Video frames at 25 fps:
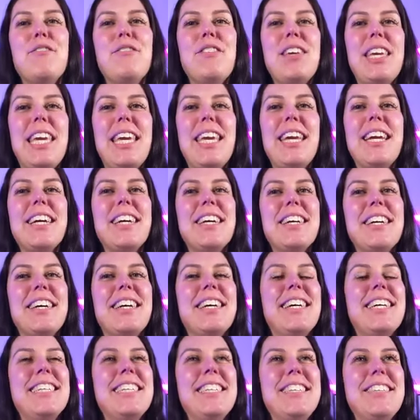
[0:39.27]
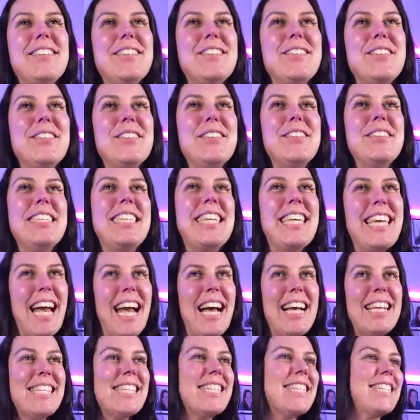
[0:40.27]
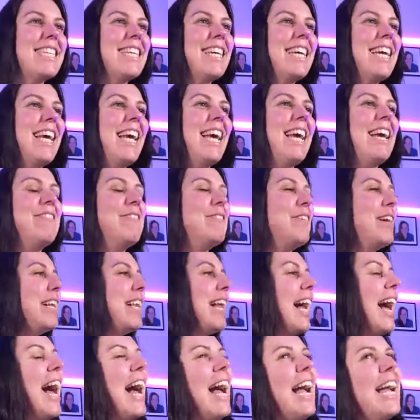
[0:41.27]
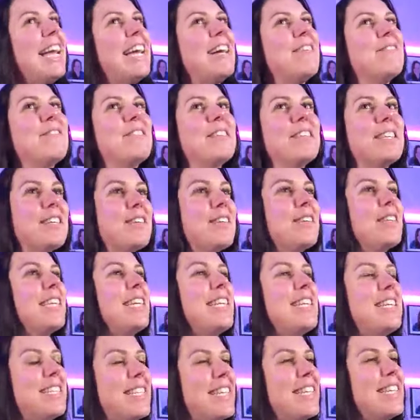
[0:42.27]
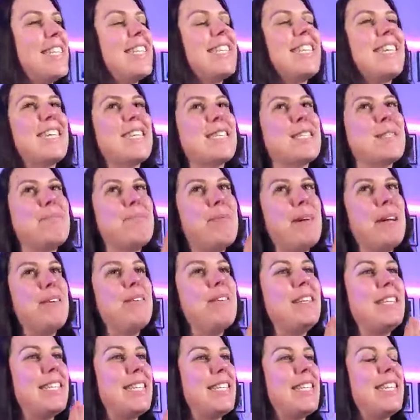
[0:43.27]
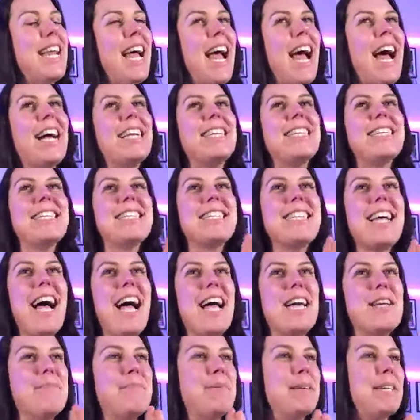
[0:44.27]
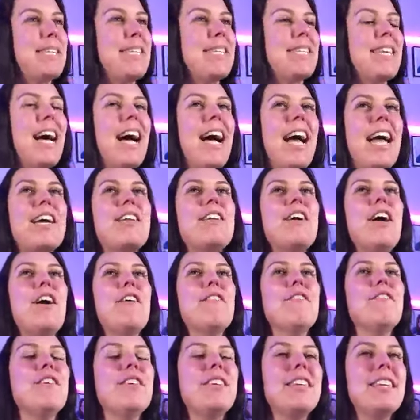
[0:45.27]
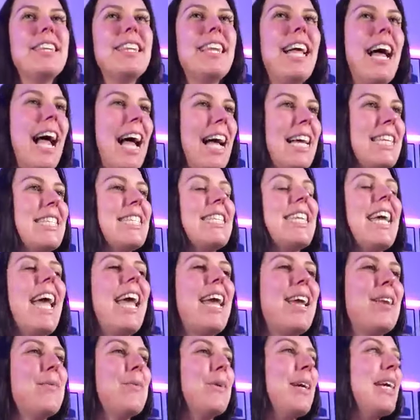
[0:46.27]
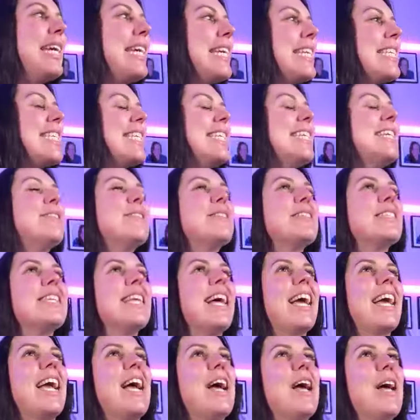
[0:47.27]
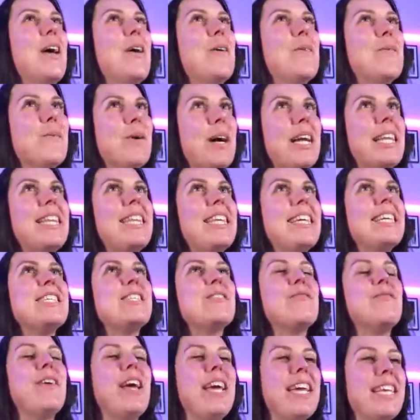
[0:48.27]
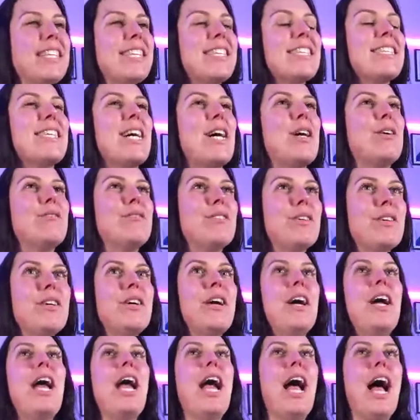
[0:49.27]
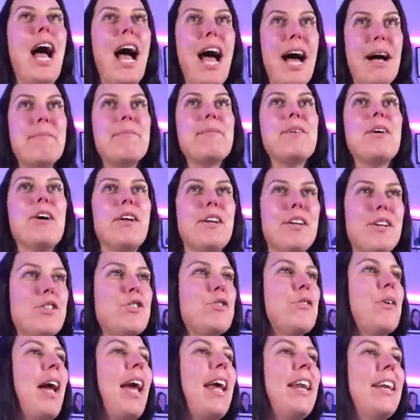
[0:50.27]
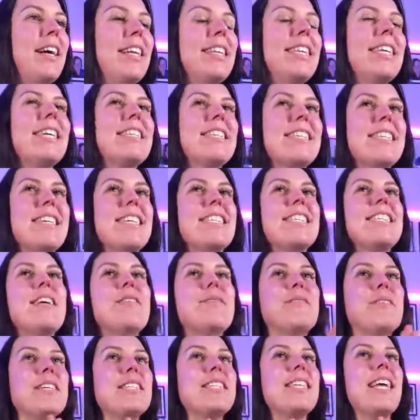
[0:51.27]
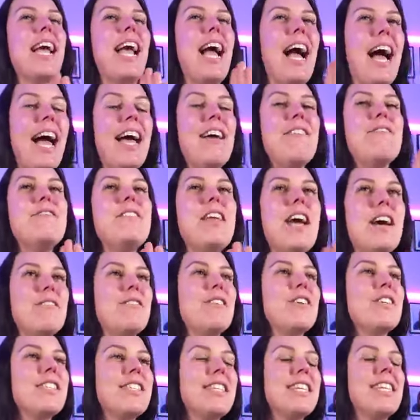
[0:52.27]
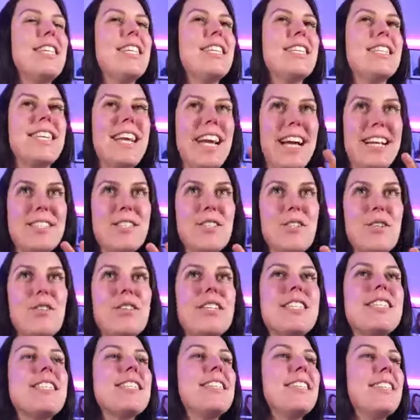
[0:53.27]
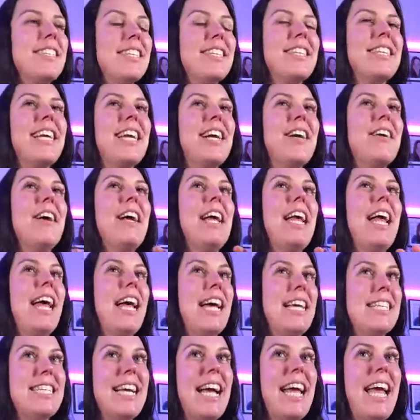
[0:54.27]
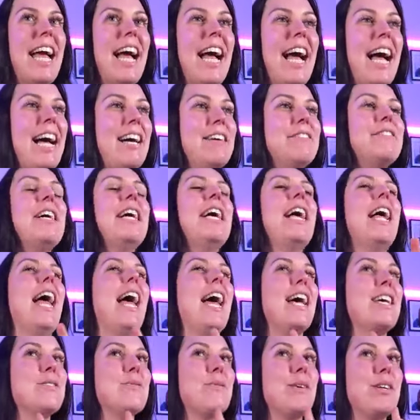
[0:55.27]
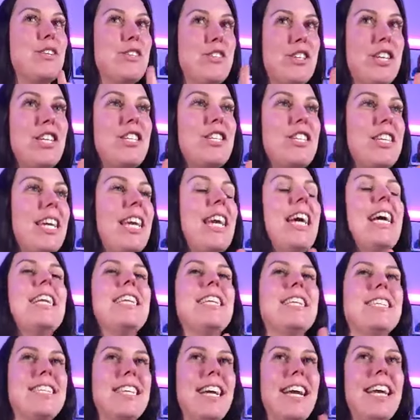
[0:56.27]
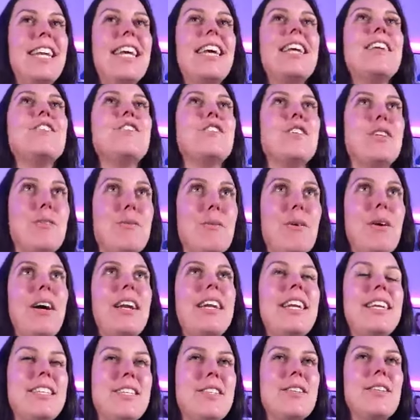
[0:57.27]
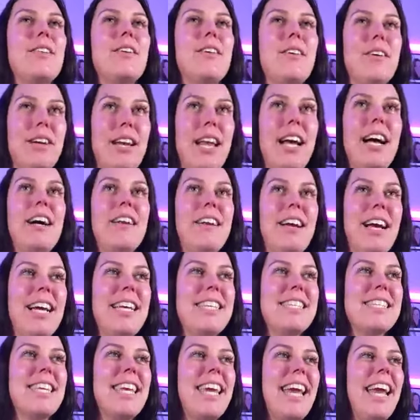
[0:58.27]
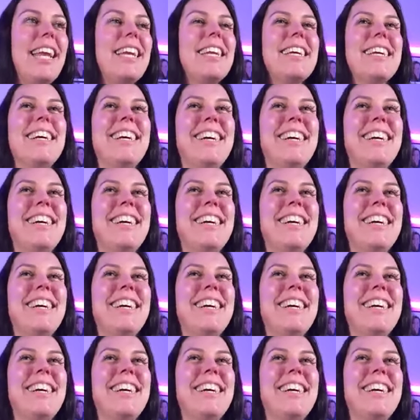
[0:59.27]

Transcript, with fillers: fear, you guessed it. Well, I have literally just experienced that side by side for the last eight weeks. And I was like, when this phase is over, I'm going to train on this because it was like, I've never seen it as crystal clear as I have as when Gigi decided she wanted to learn how to ice skate,